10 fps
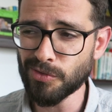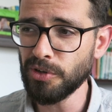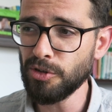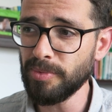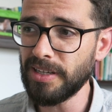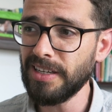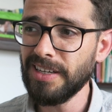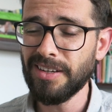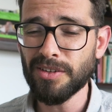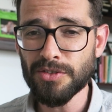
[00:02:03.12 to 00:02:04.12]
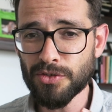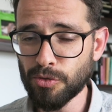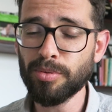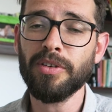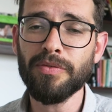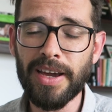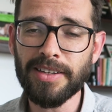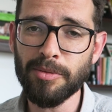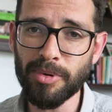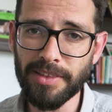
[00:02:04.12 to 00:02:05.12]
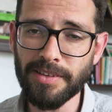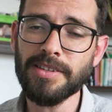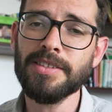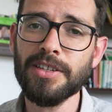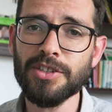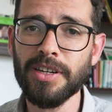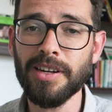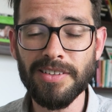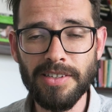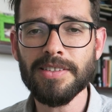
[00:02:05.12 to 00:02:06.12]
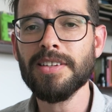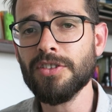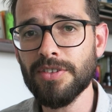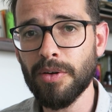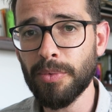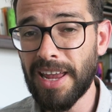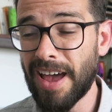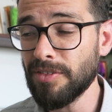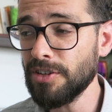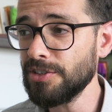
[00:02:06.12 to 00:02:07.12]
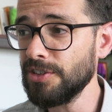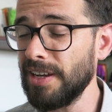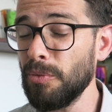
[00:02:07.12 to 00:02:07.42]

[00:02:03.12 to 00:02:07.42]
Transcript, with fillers: is going to be super affected by the decision and the discussion that we have here today.